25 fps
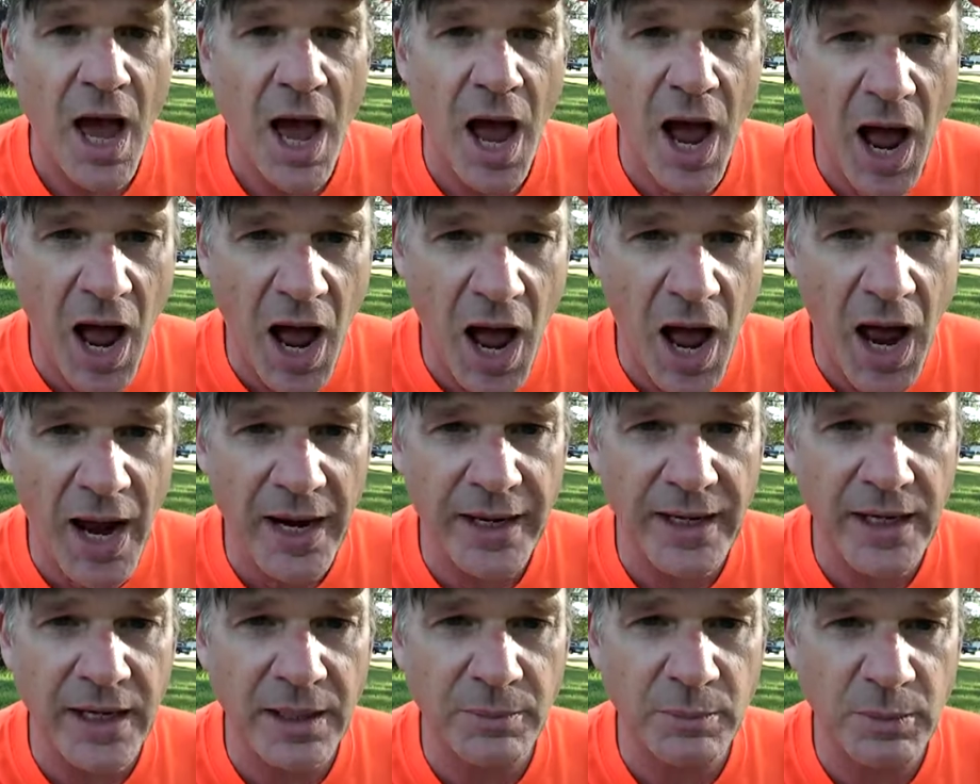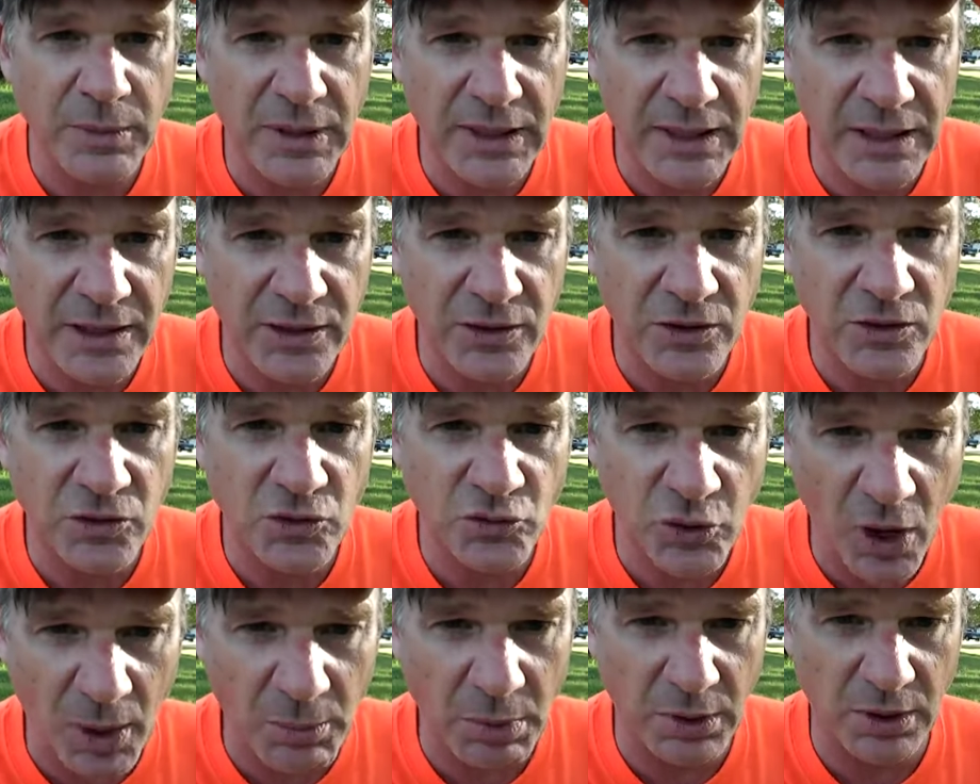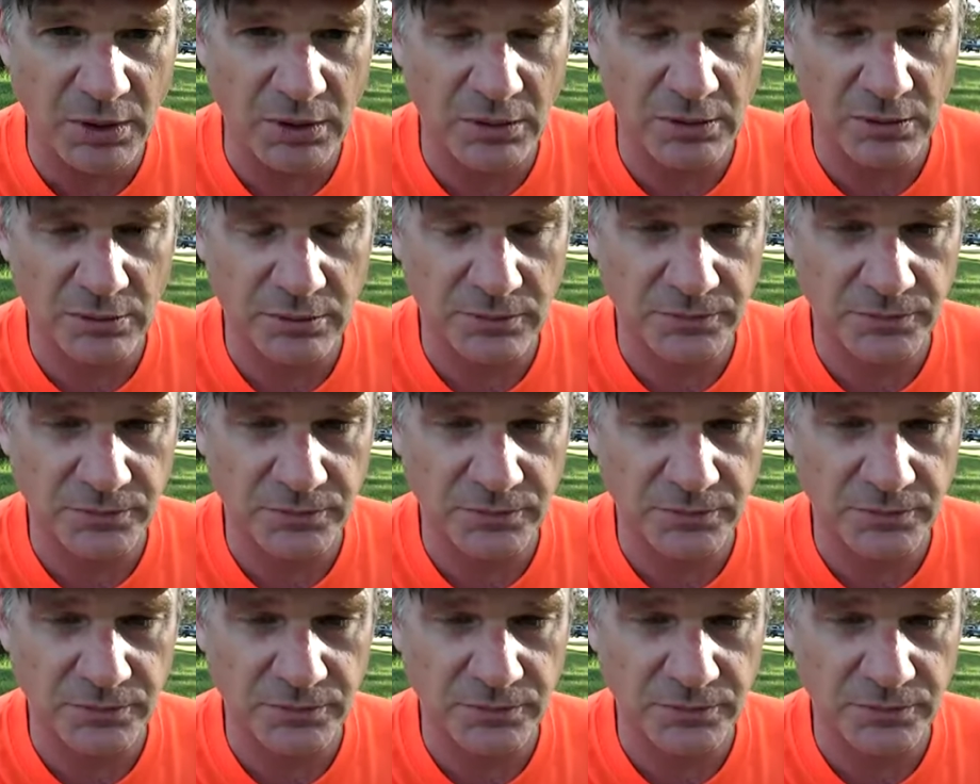I'm in trouble.